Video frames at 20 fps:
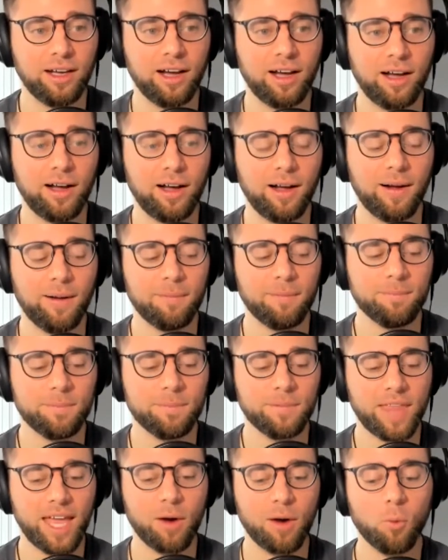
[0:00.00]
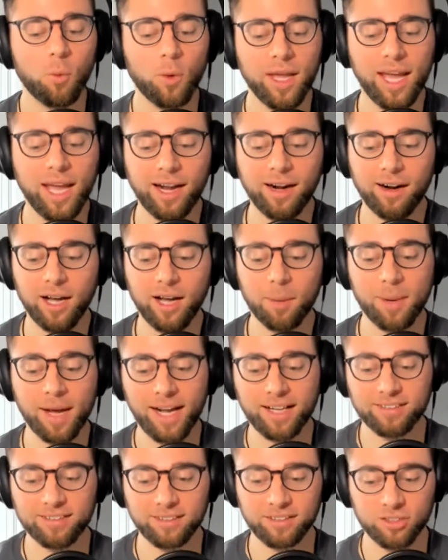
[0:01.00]
um, that we ended up
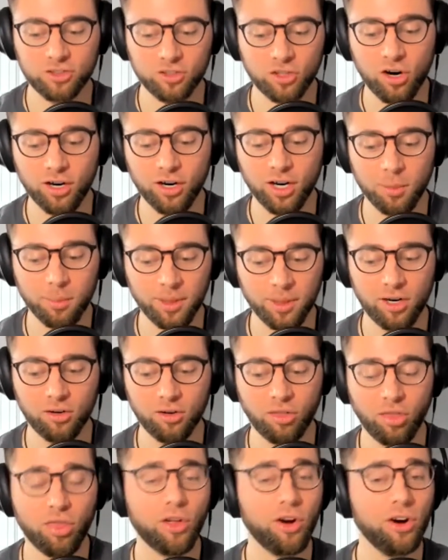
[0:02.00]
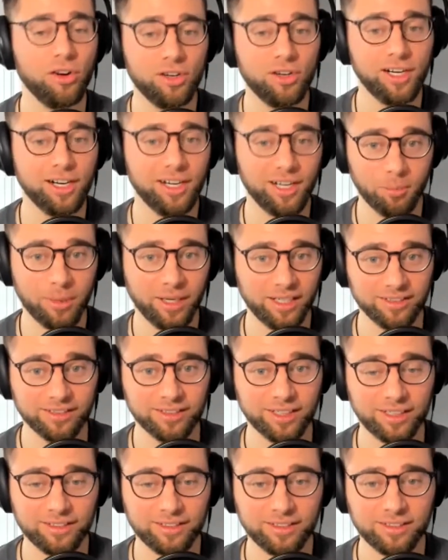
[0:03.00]
as a startup in our third year in
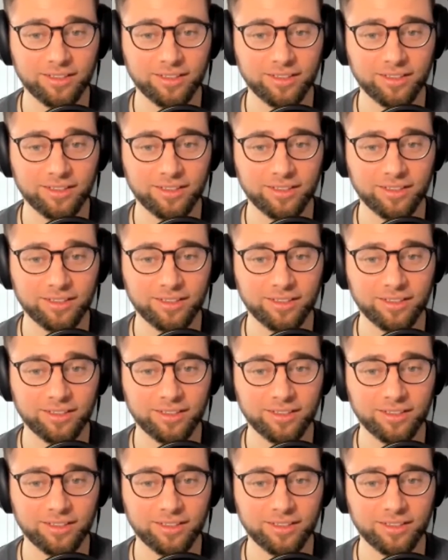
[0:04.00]
business,